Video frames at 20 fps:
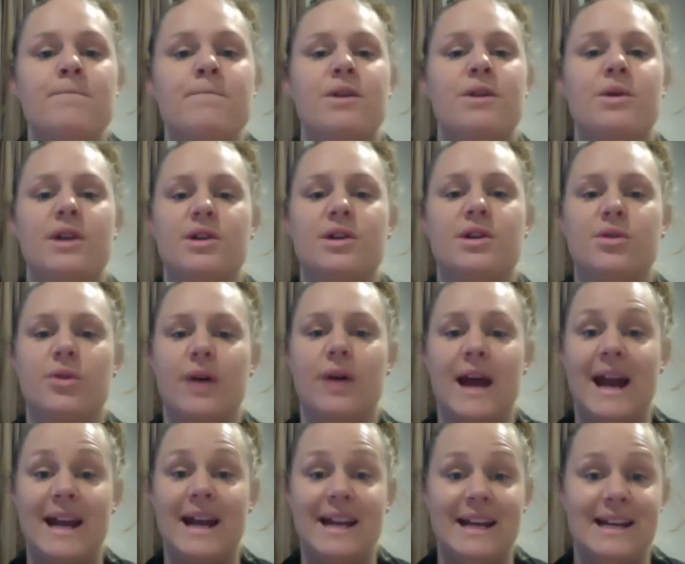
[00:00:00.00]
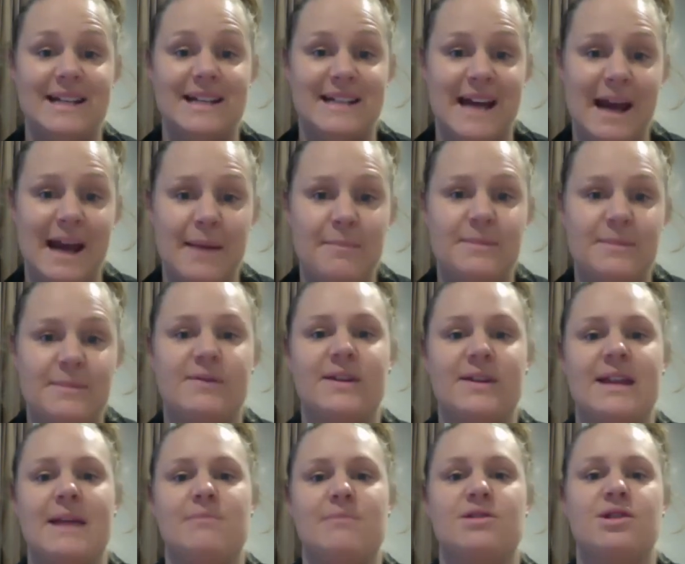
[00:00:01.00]
You ignore any attempts for
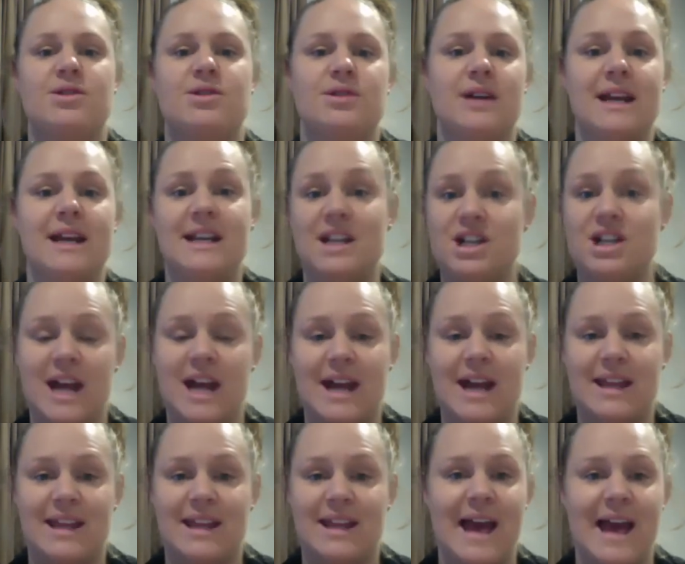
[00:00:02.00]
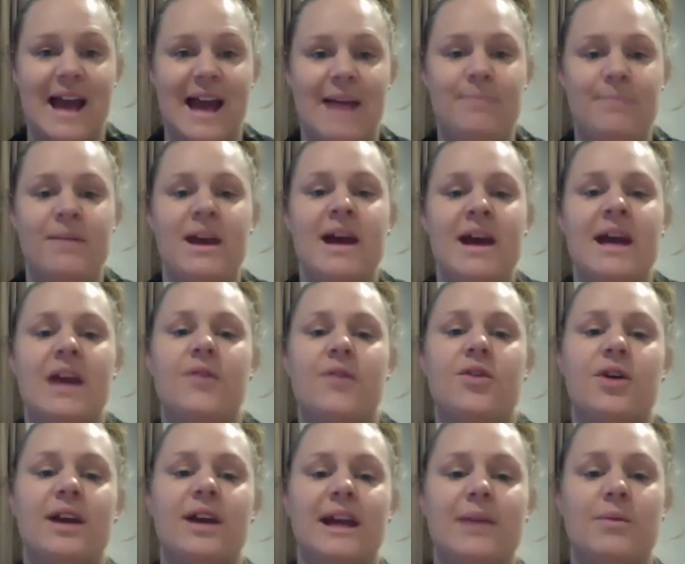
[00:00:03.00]
them to initiate the game. If
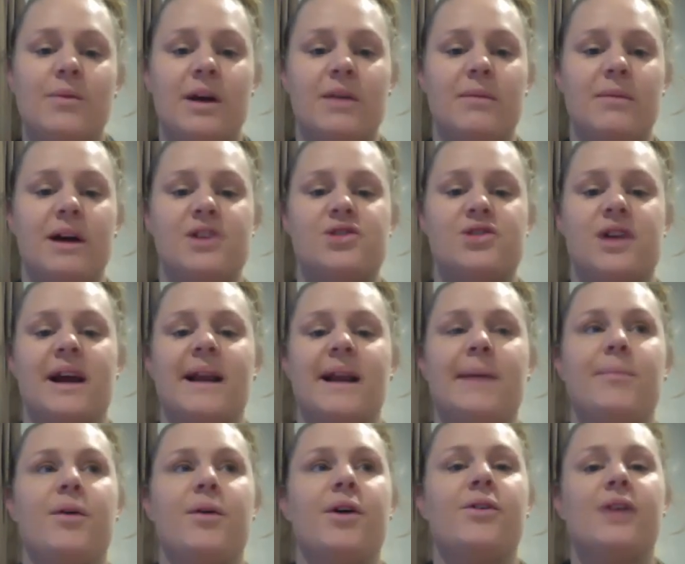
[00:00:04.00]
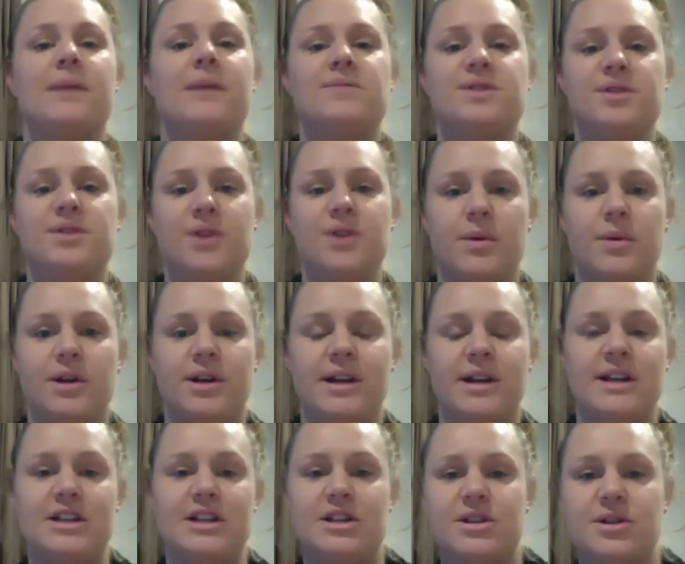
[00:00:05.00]
you're in one of my training programs, you know what you
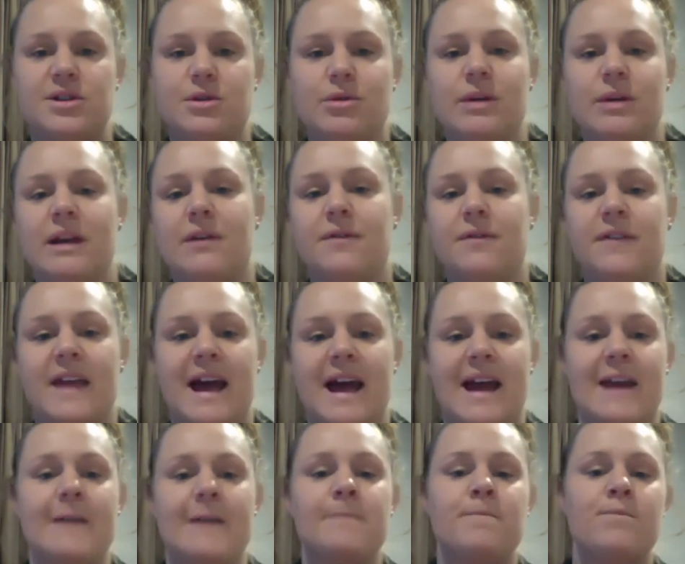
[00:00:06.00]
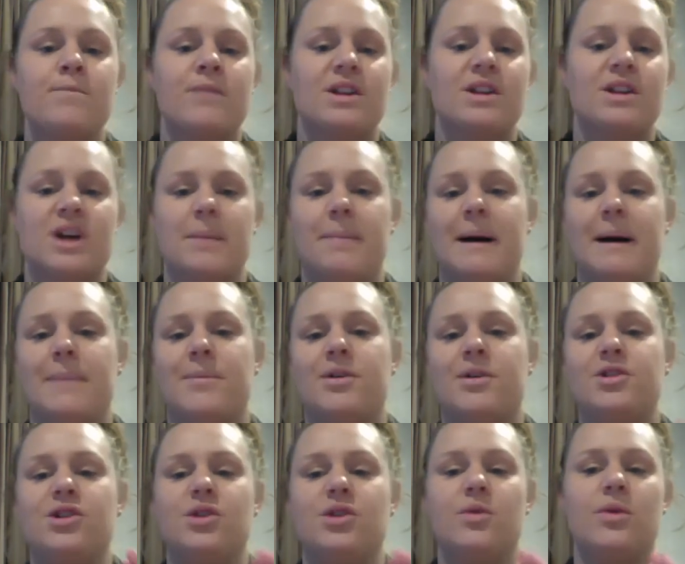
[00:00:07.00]
need to do if they jump up
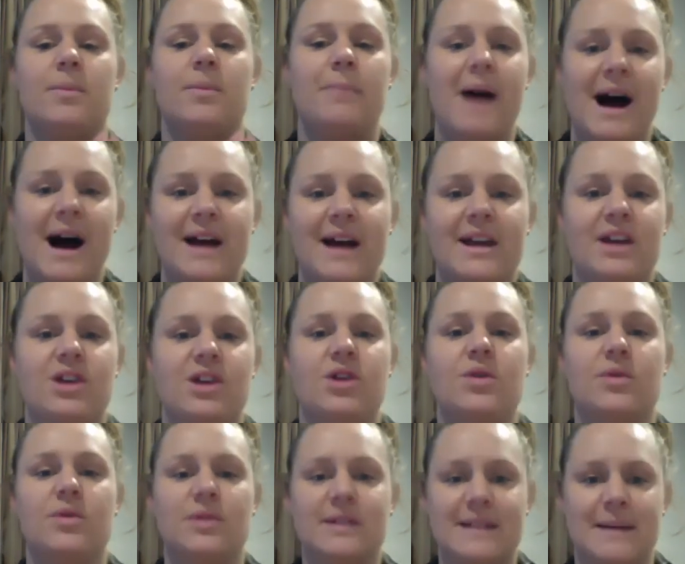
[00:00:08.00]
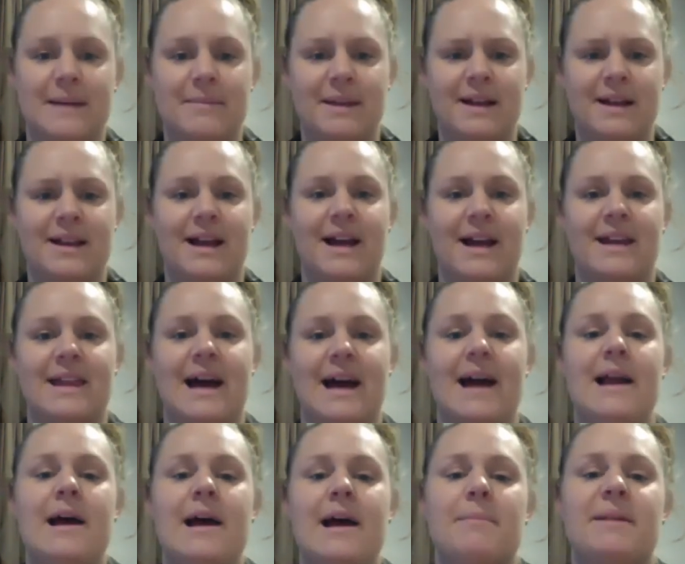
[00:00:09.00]
on you or bark at you or something like
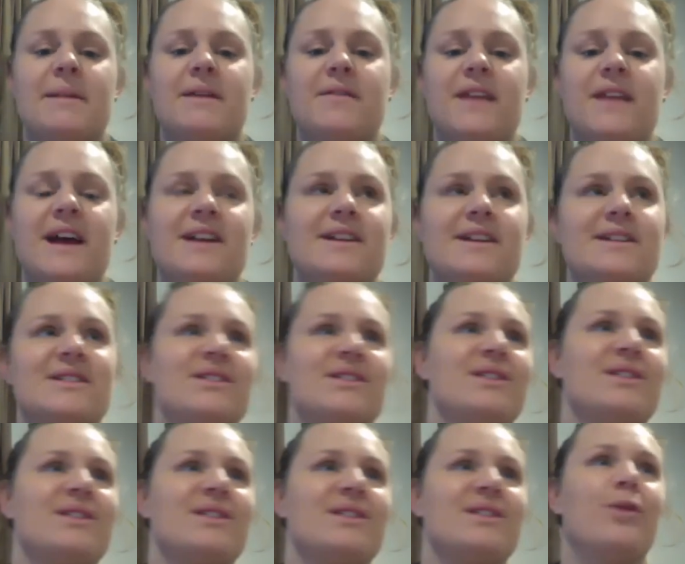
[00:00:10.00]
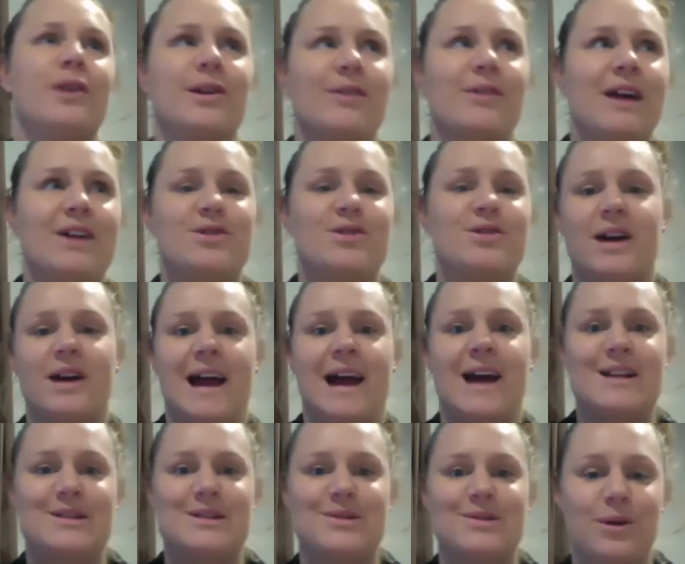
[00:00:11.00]
that. But if they're just sort of walking around trying to
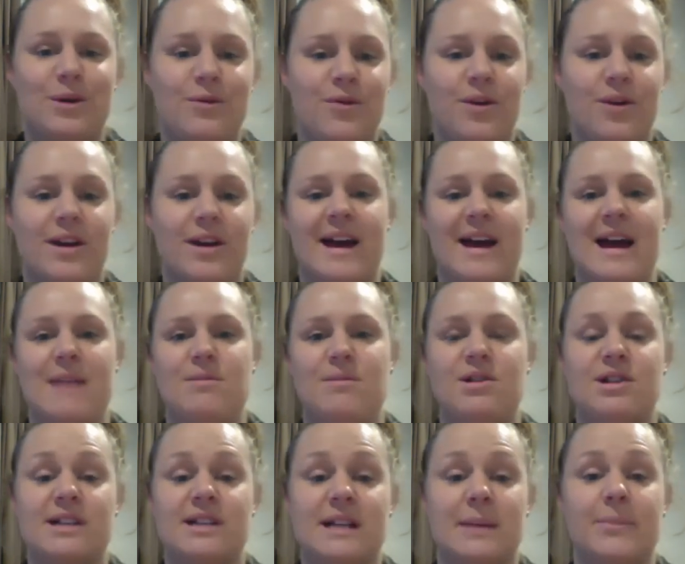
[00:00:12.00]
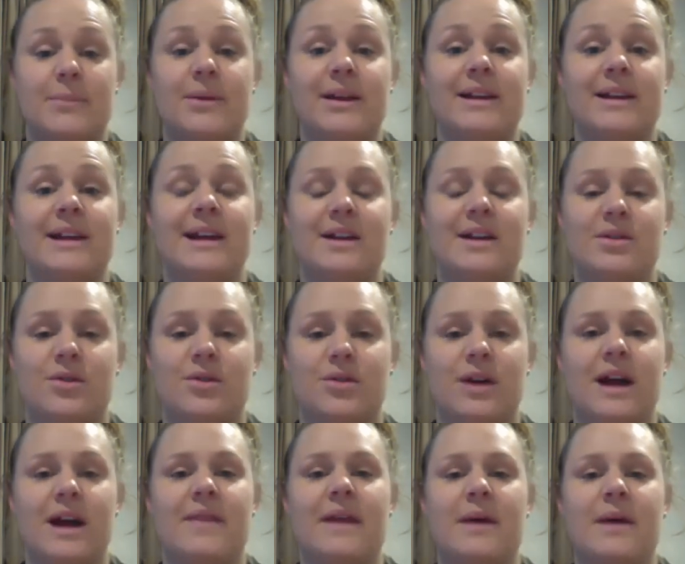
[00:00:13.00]
hassle you for a game, you just completely ignore
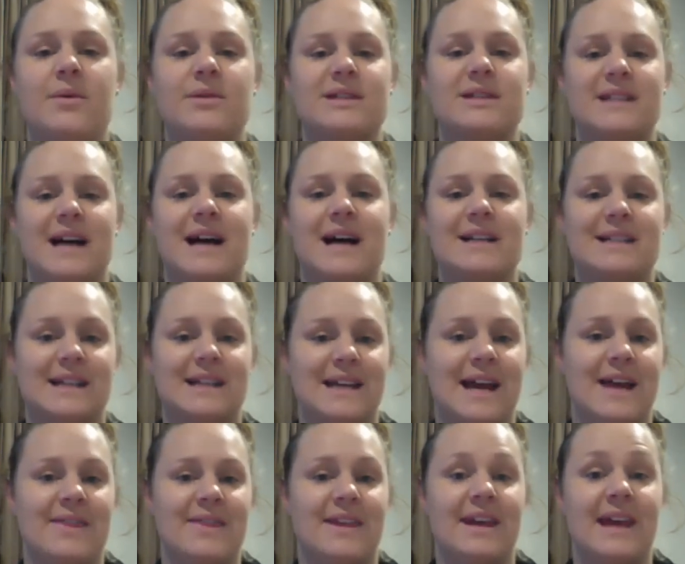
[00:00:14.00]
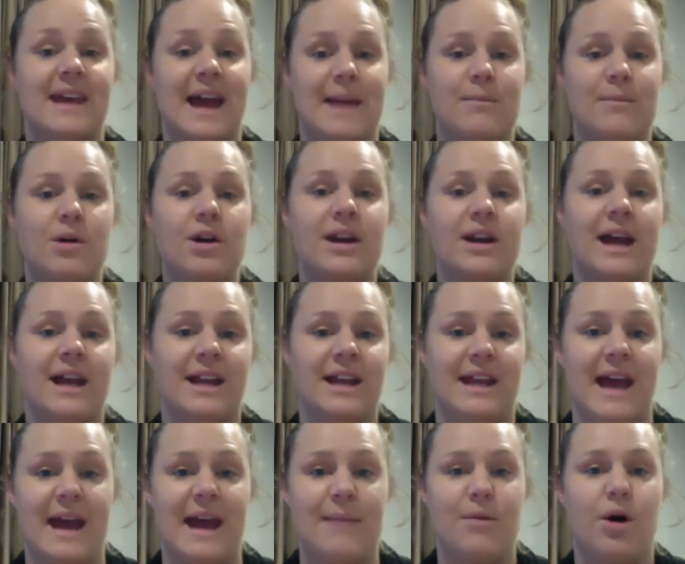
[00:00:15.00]
it, and they will start to get the game on and
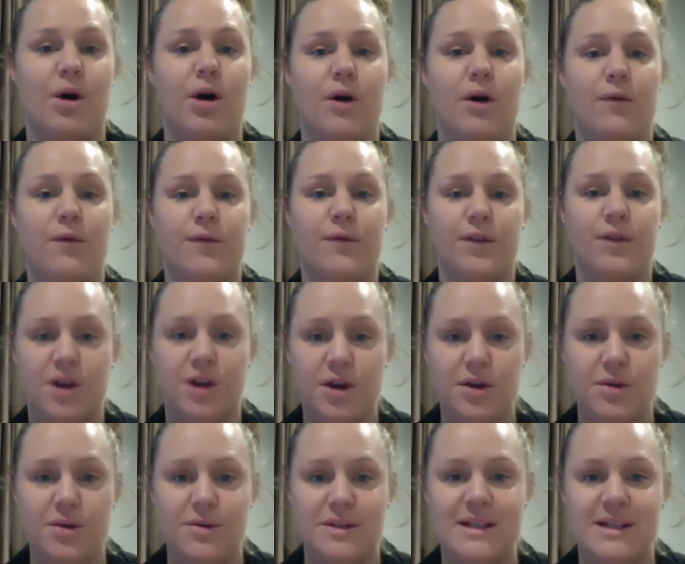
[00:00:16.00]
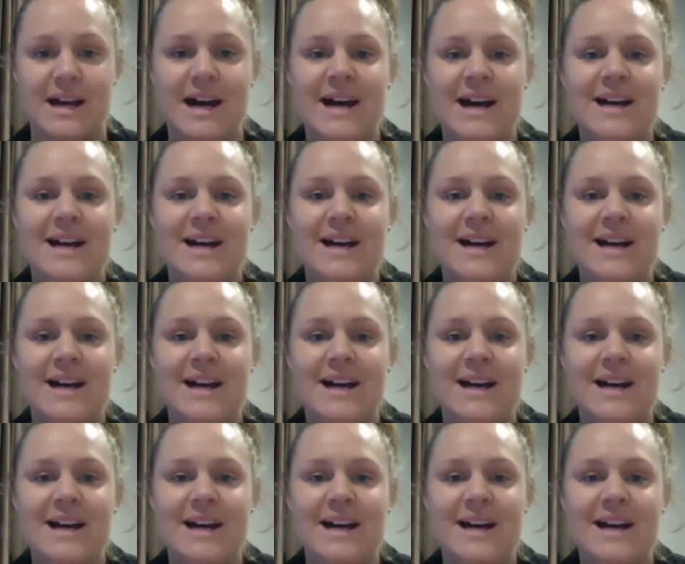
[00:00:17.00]
game off cues.